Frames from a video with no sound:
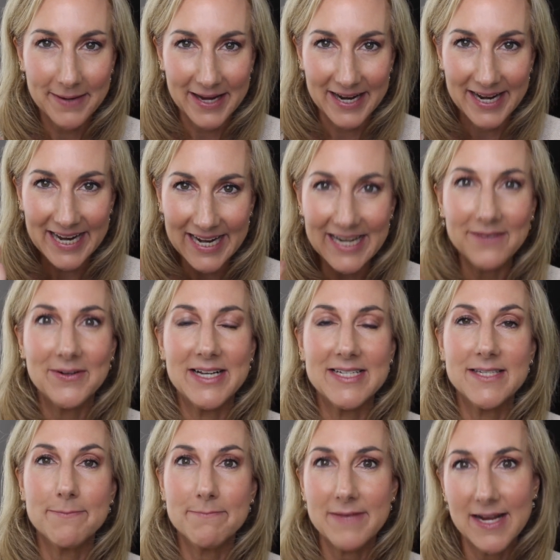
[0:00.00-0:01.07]
But
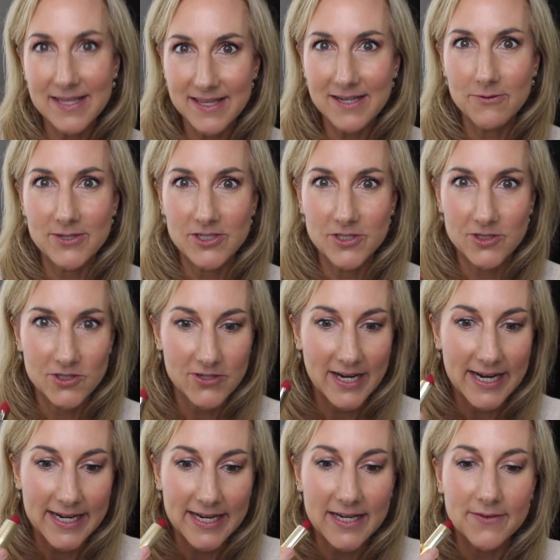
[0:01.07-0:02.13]
anyways, I think we should try
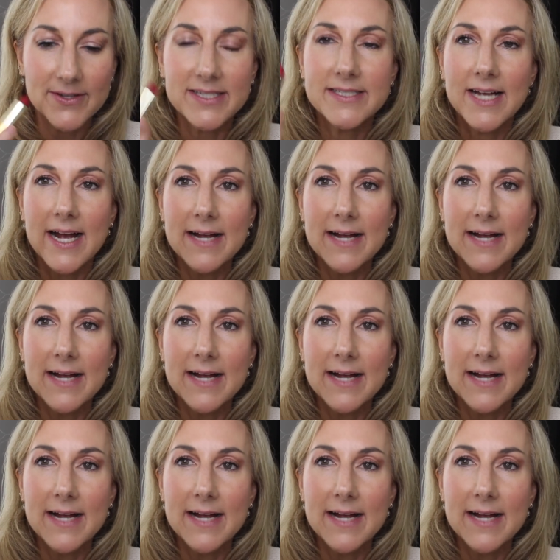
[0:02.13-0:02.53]
it anyways.